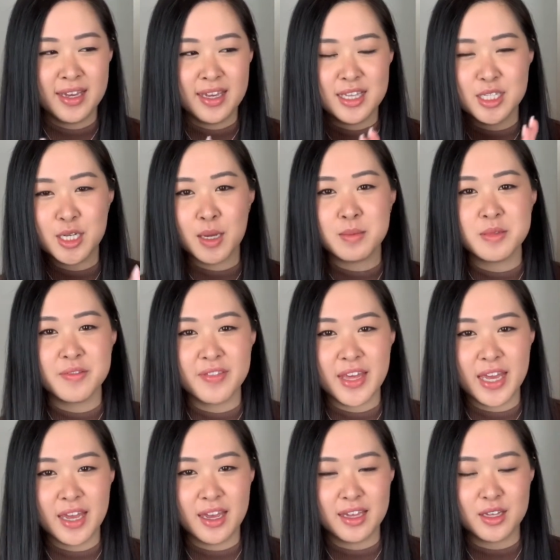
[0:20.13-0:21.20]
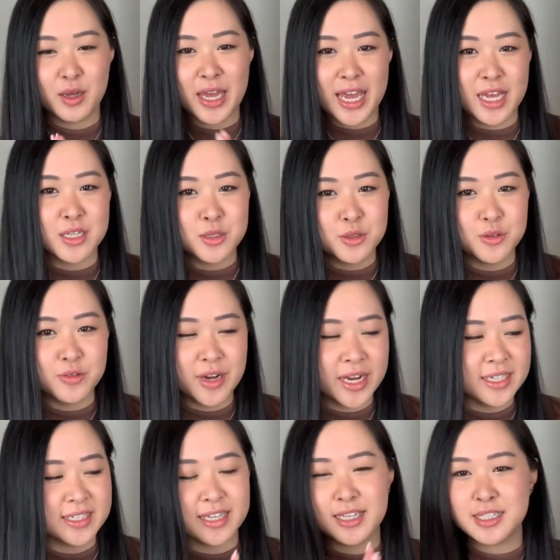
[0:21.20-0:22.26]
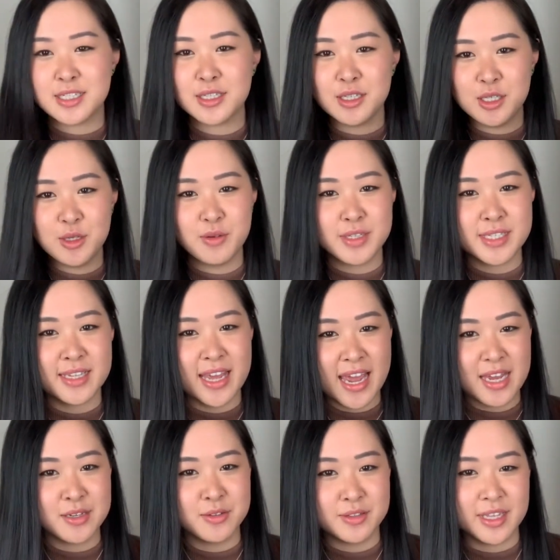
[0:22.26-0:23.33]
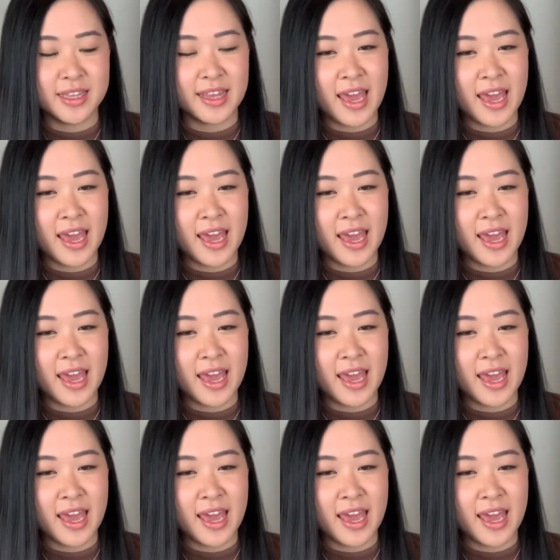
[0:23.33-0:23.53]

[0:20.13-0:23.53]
in terms of their hair tool range. Like it's the newest hair tool that they